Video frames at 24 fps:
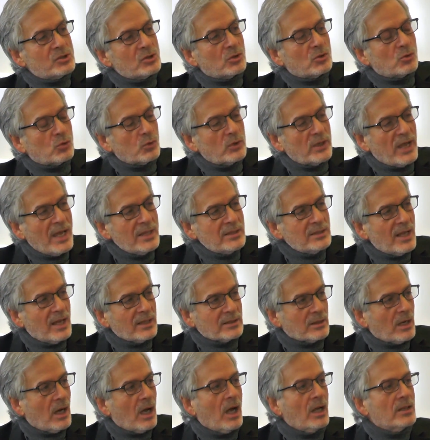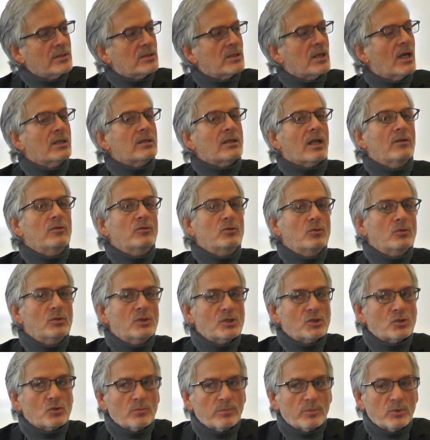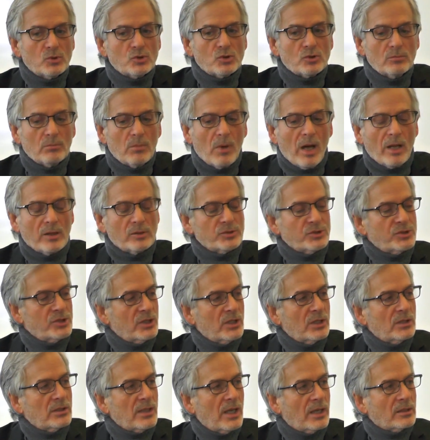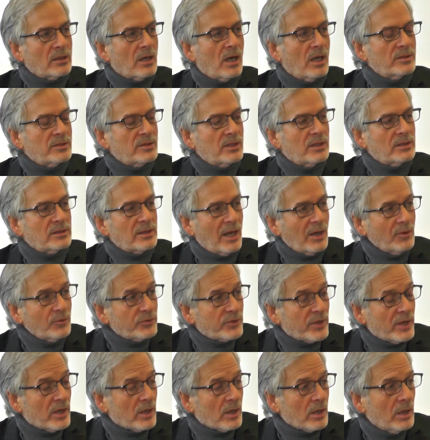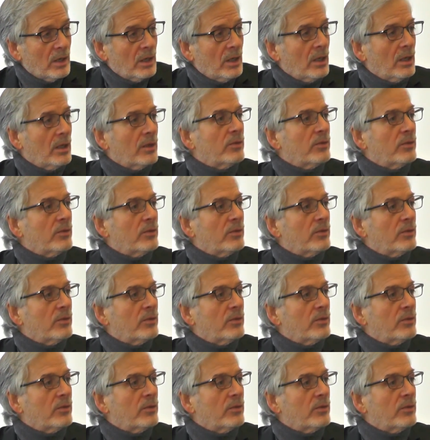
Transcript: to create that content and new distribution models to get that content out there,